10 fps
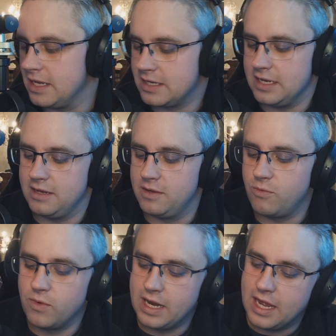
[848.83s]
make a
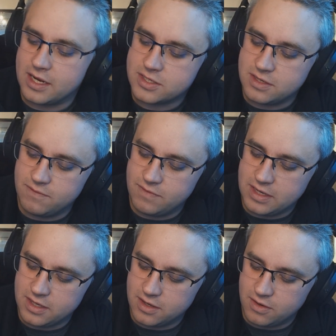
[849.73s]
reaction
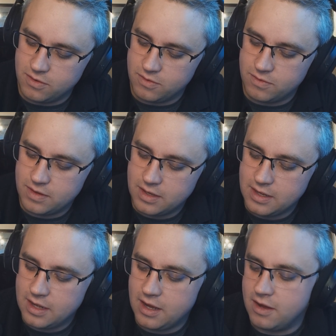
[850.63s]
video
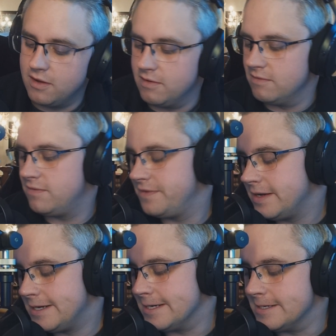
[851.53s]
of
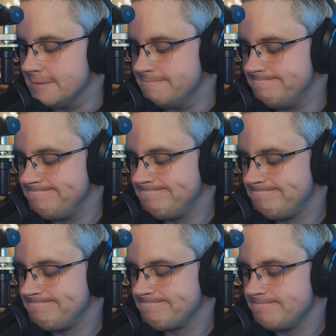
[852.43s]

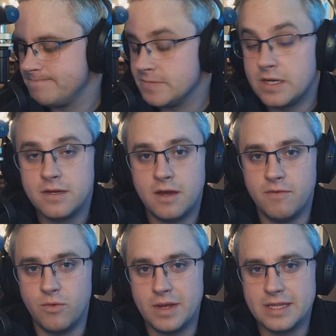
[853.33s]

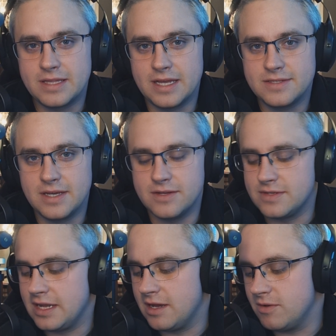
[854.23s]
the way that
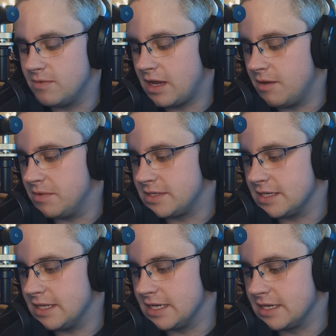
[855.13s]
sounds and how much
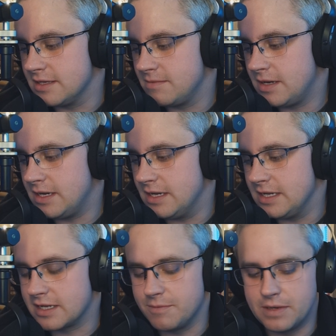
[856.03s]
I like it
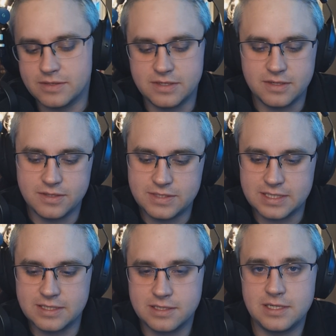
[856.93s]
in comparison to the
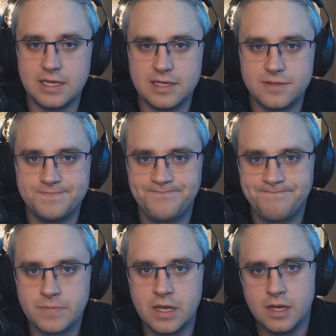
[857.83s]
660S.
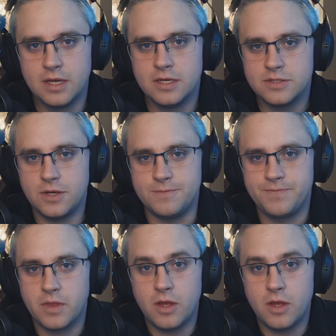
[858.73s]
So,